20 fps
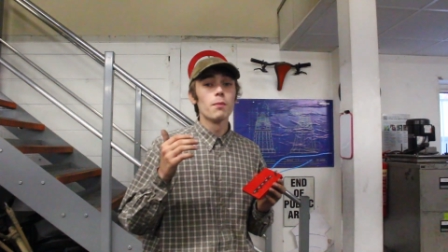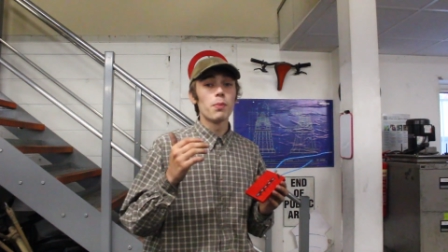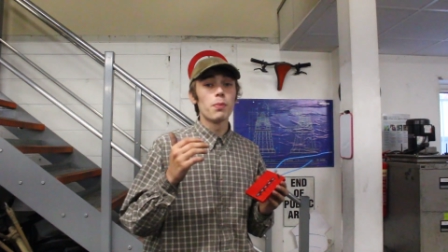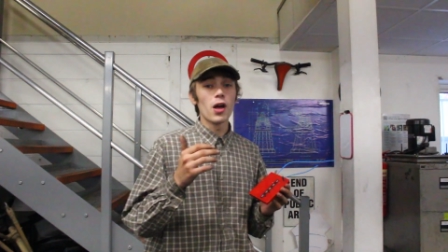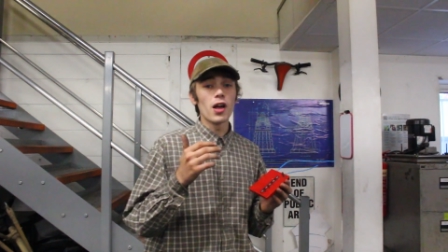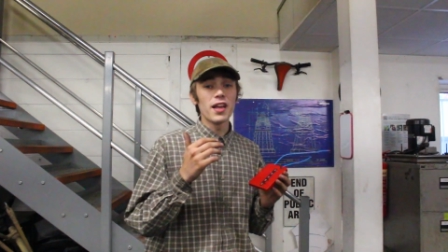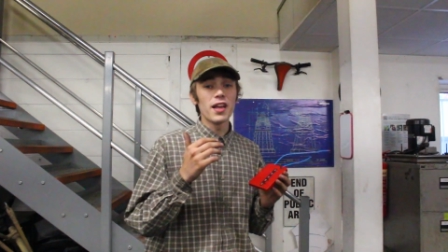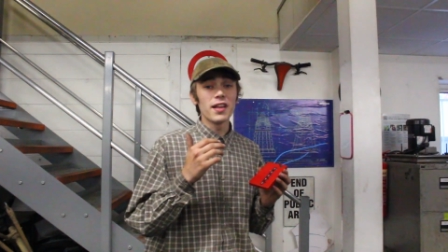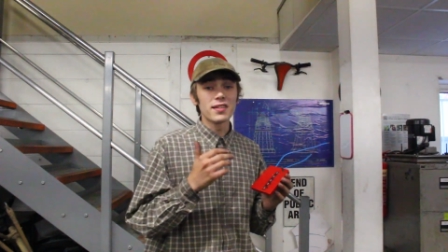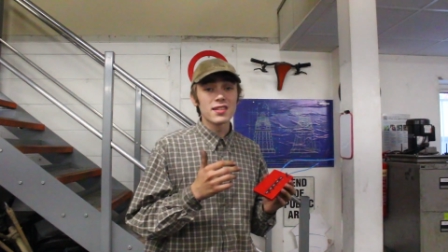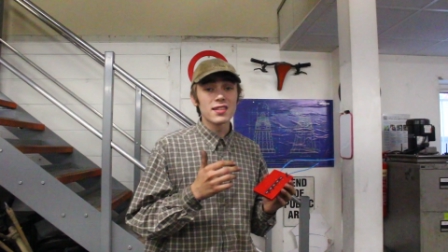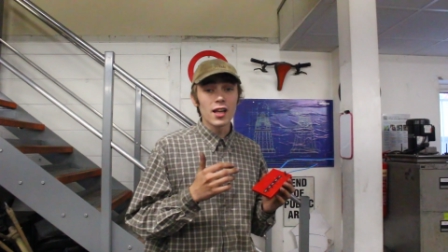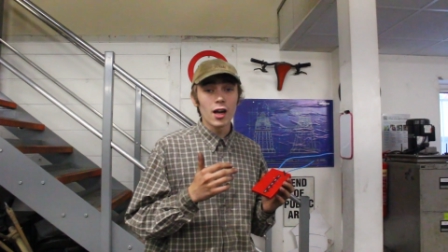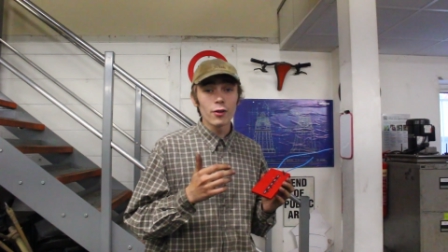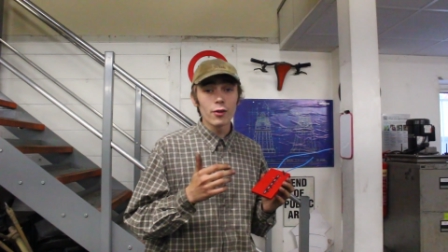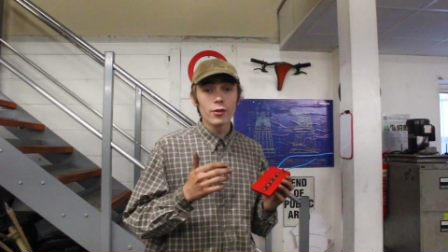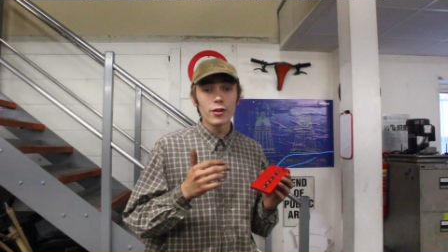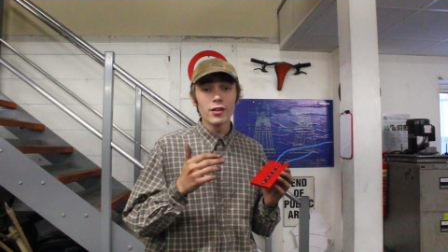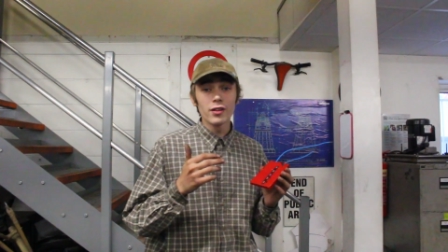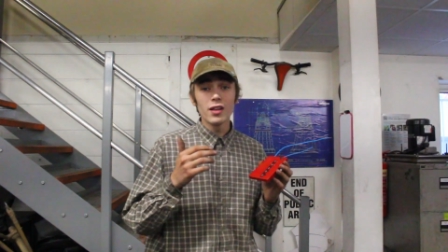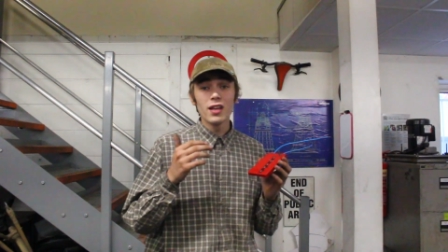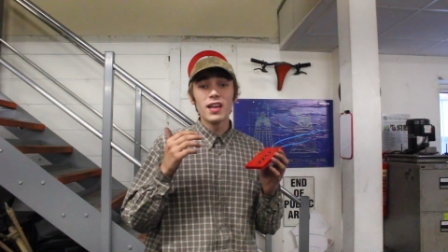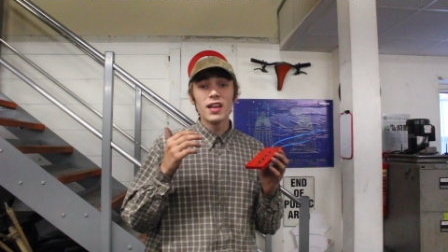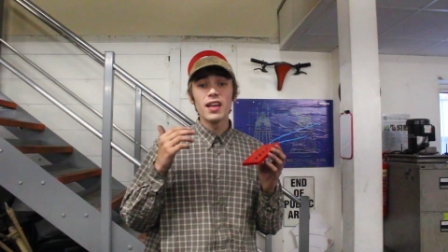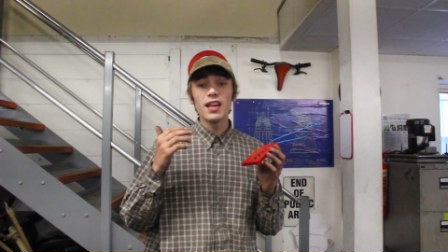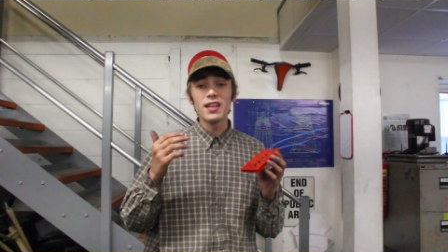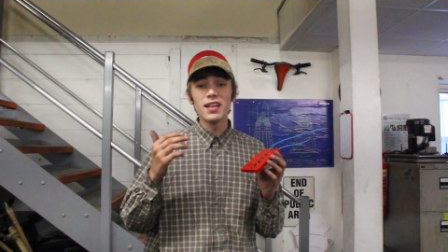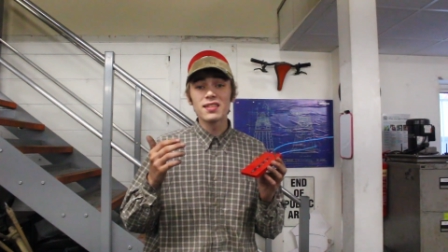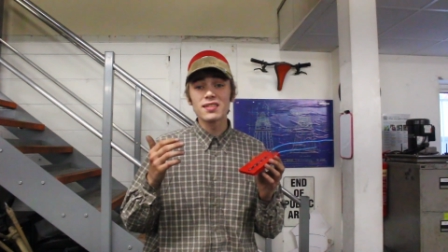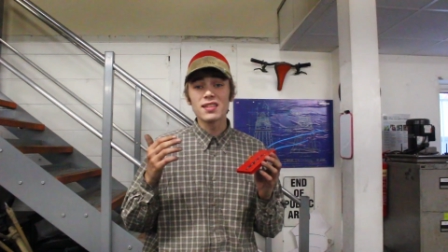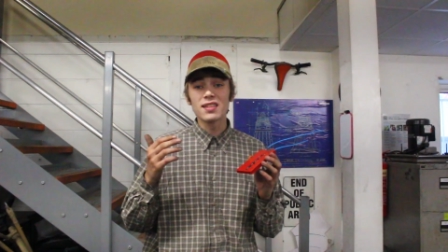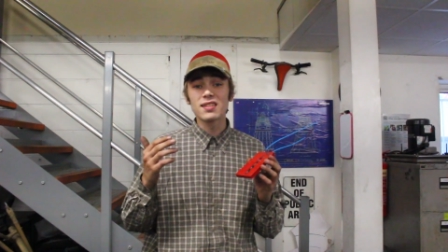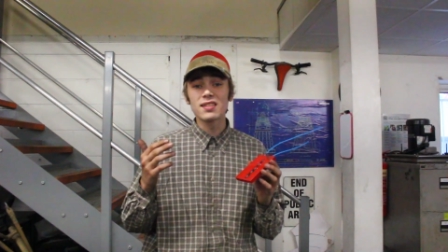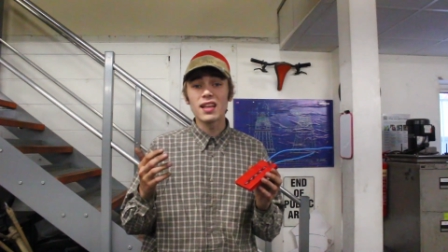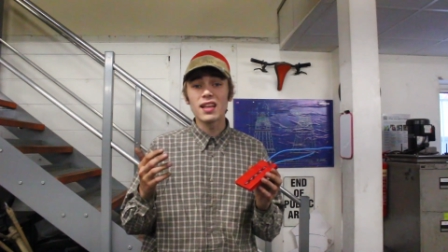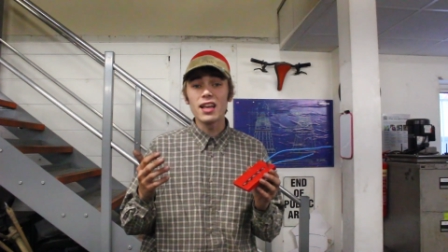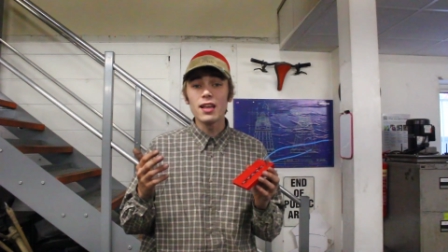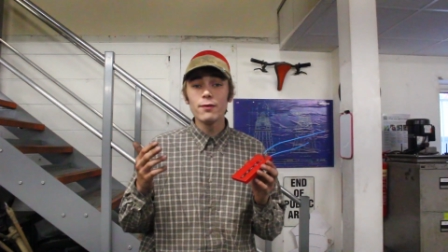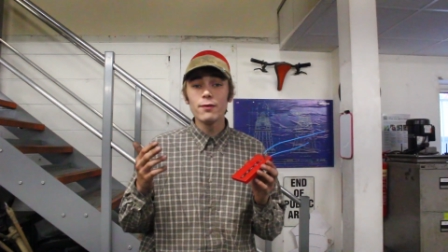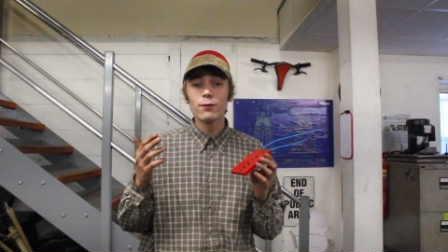but its current is the
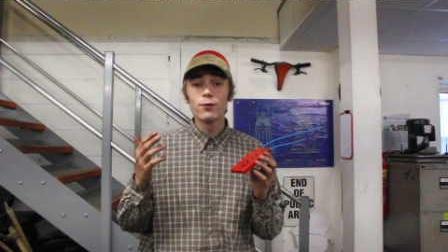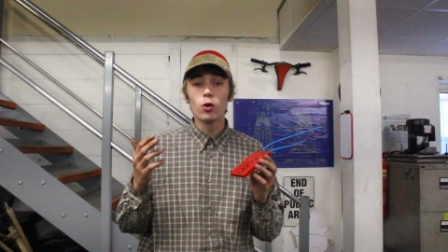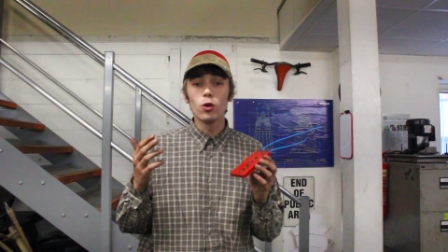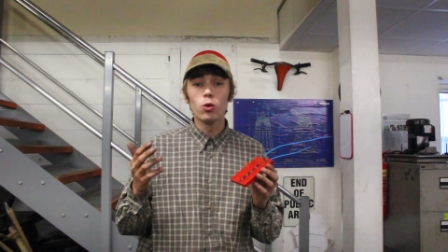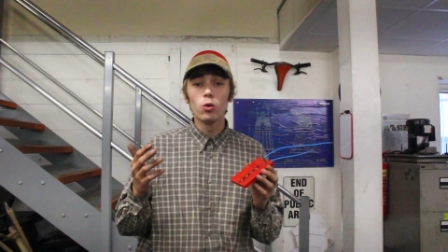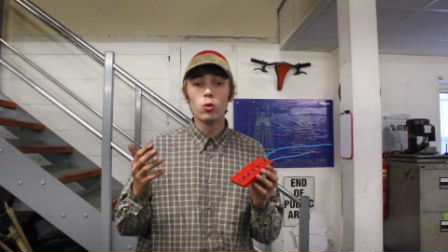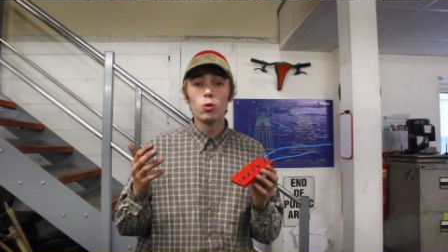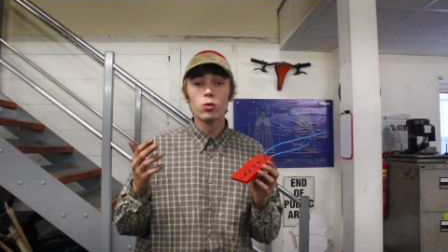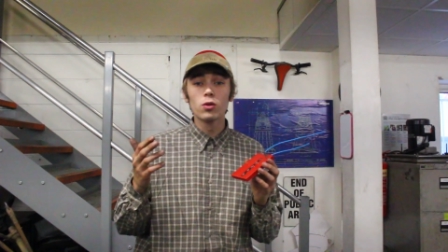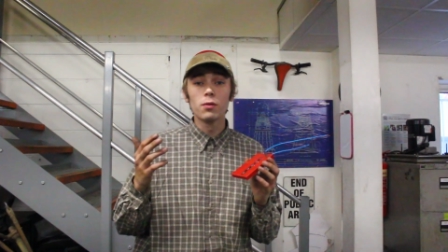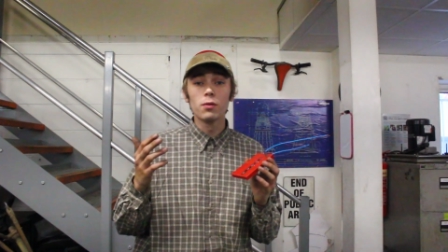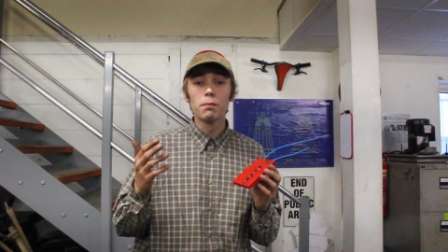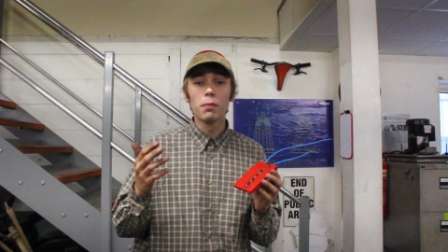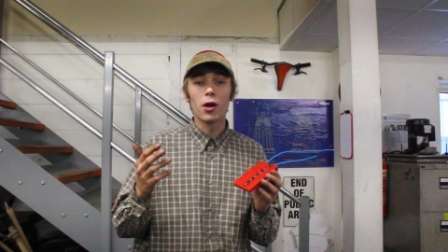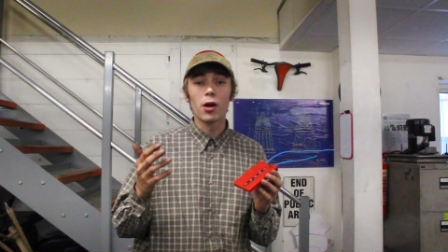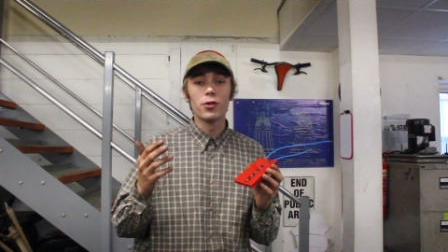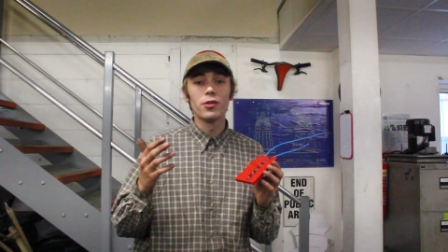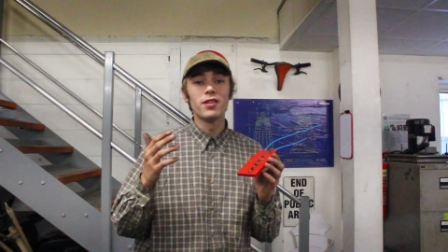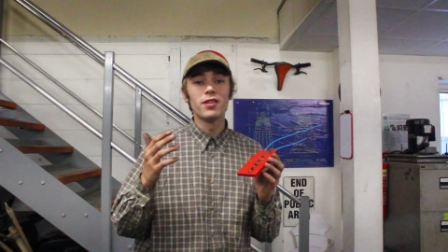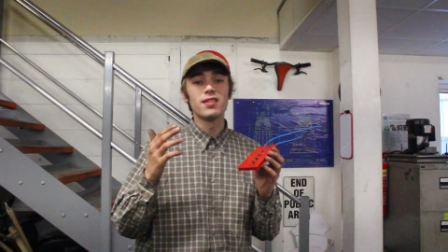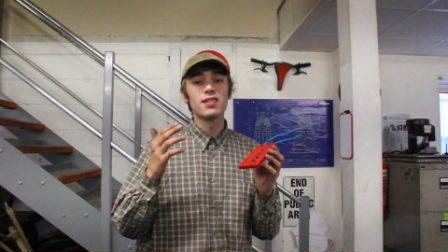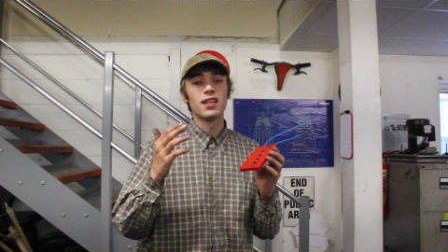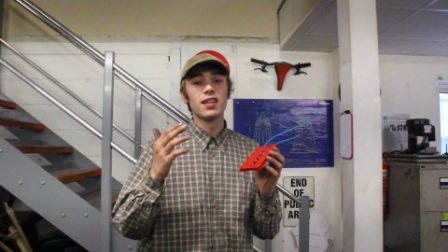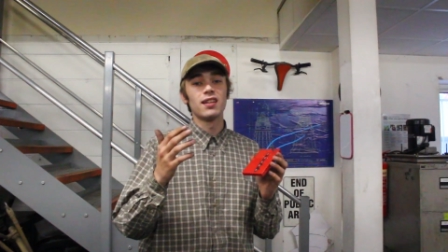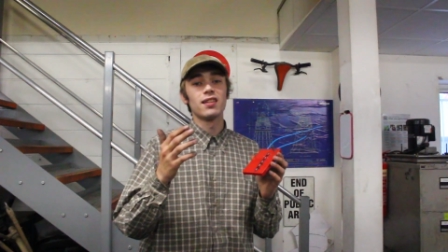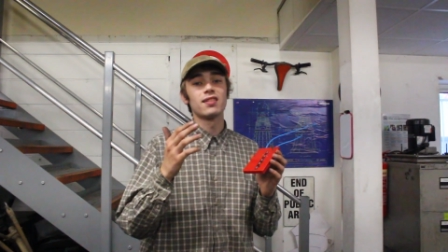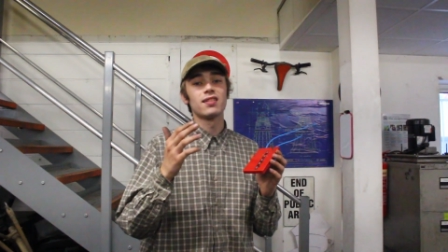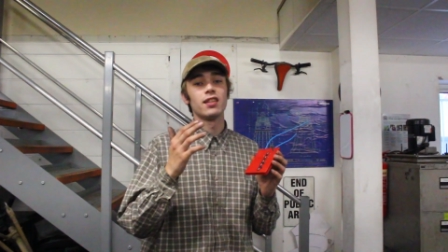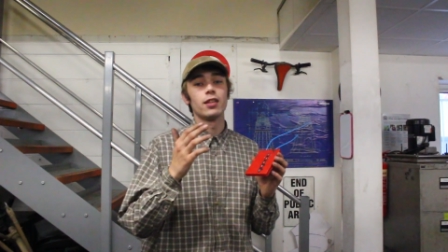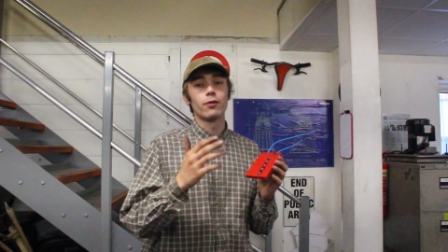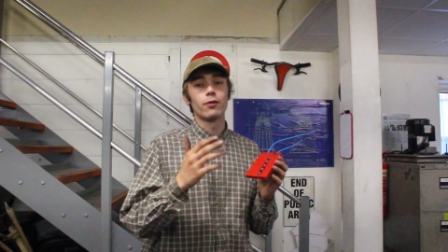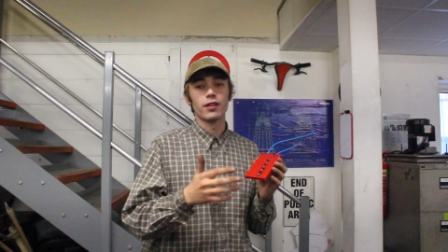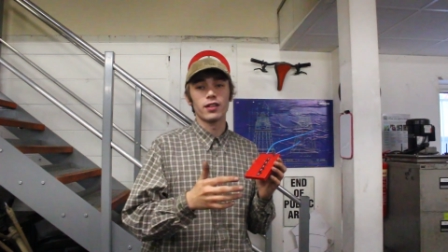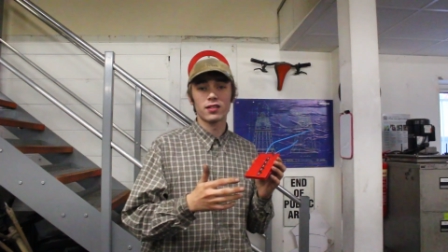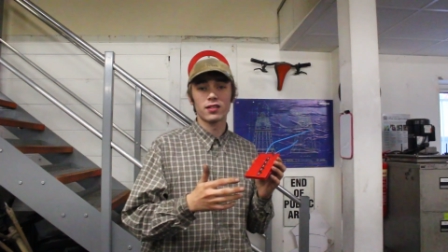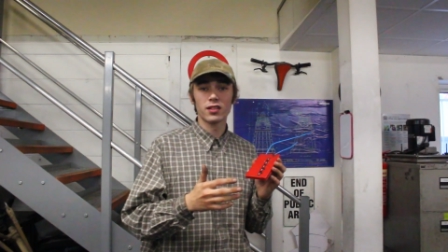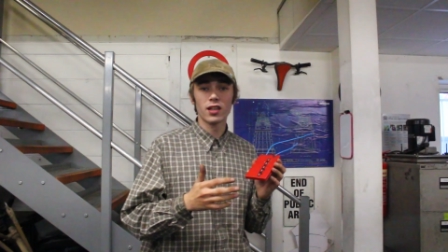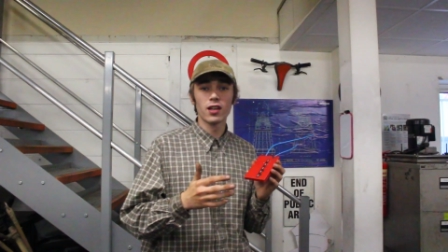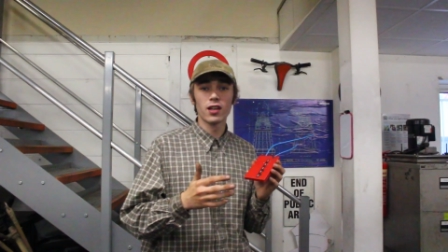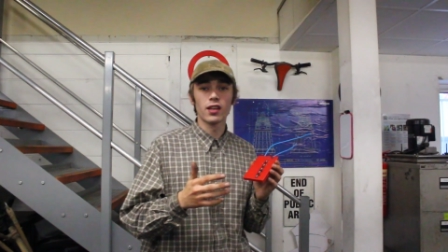same for all components in a
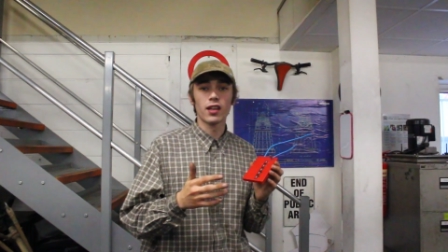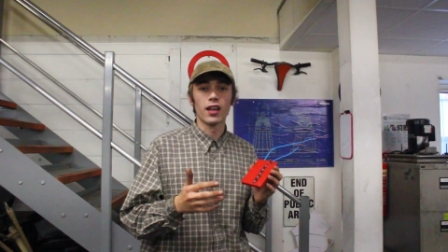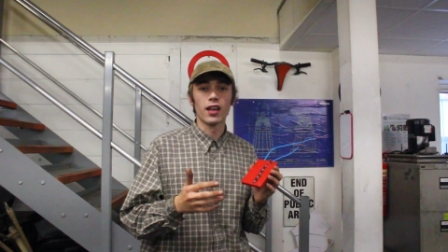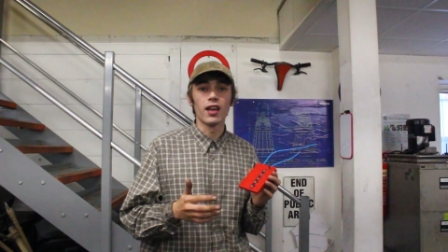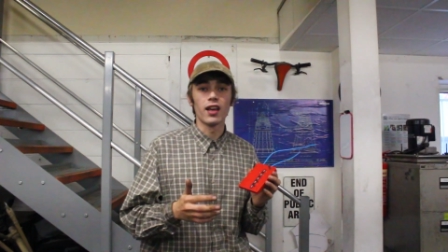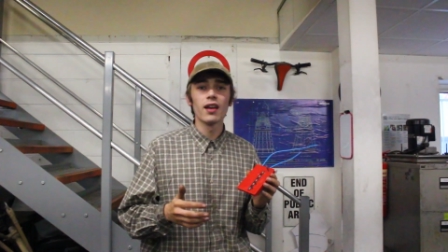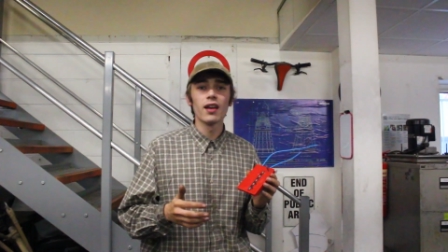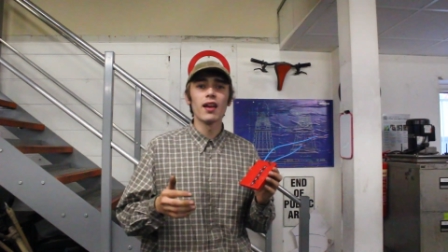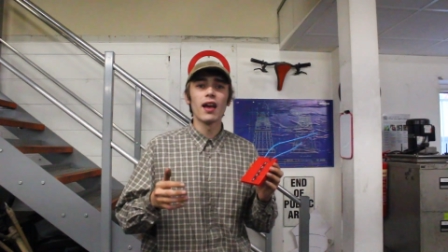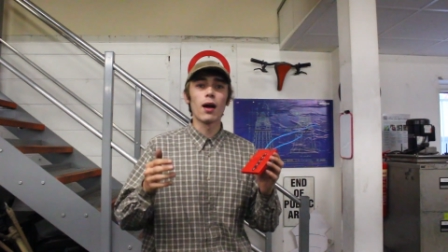series circuit.